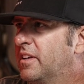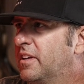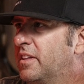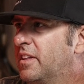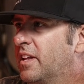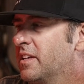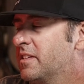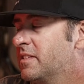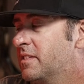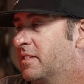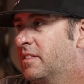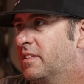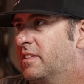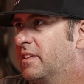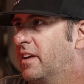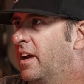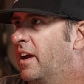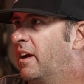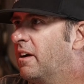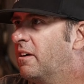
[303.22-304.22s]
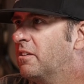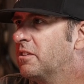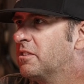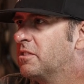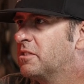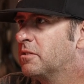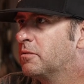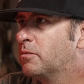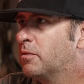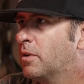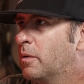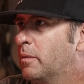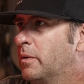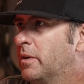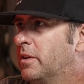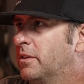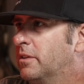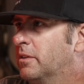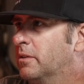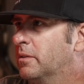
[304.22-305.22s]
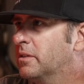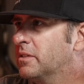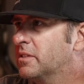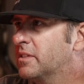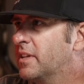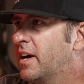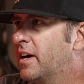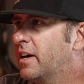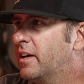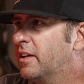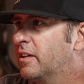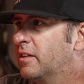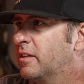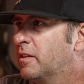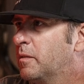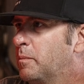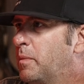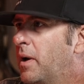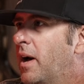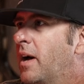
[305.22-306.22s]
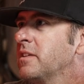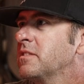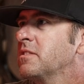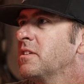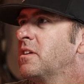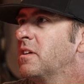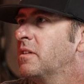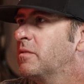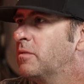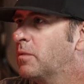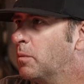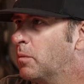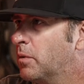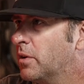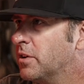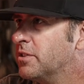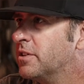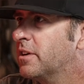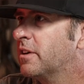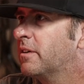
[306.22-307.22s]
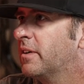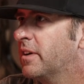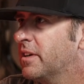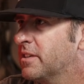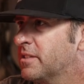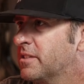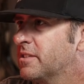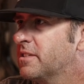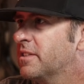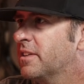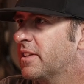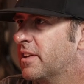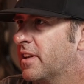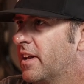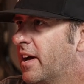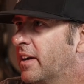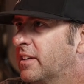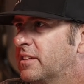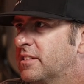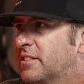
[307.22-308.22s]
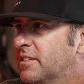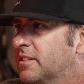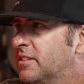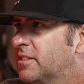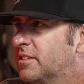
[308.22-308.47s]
And that's the heritage of what we do, is that pass on from one generation to the next. It's